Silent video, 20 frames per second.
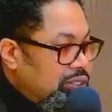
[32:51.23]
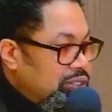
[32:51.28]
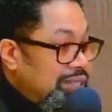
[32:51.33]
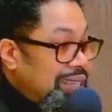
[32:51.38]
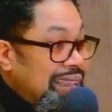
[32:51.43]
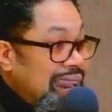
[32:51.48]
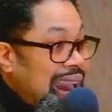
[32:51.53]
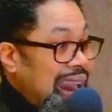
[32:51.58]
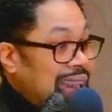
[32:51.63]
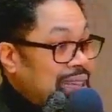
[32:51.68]
to
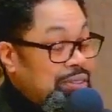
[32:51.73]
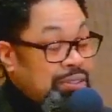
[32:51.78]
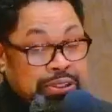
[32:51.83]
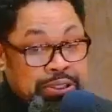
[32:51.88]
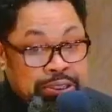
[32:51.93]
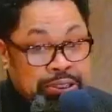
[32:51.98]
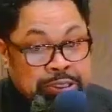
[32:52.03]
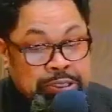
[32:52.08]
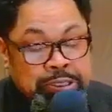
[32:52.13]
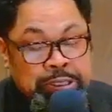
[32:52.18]

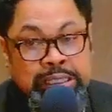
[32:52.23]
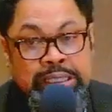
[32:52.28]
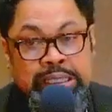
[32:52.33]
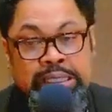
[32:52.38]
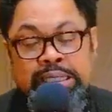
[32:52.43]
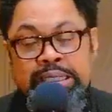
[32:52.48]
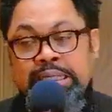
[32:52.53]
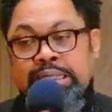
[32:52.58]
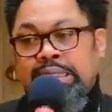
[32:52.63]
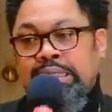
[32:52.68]
gather
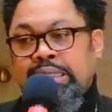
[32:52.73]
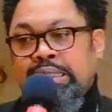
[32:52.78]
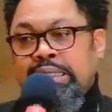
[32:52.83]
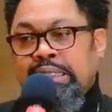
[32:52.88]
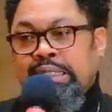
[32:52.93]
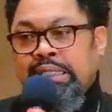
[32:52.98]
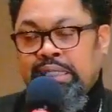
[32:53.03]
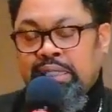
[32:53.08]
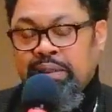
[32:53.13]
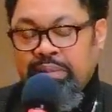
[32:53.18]

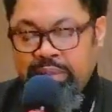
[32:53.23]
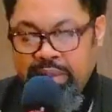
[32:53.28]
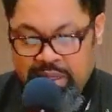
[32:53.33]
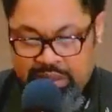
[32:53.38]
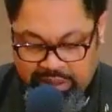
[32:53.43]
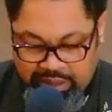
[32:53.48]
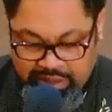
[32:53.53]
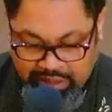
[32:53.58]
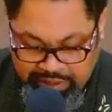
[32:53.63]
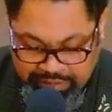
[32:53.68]
in the
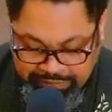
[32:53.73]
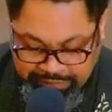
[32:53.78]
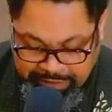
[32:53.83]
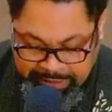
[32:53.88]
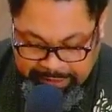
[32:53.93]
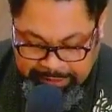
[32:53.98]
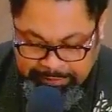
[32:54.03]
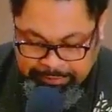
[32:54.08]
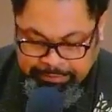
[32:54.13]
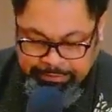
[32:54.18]
midst of.
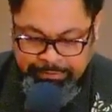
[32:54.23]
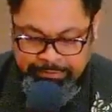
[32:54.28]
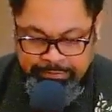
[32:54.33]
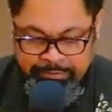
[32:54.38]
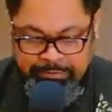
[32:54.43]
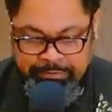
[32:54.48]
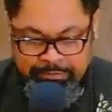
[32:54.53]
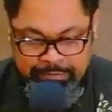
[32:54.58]
Um,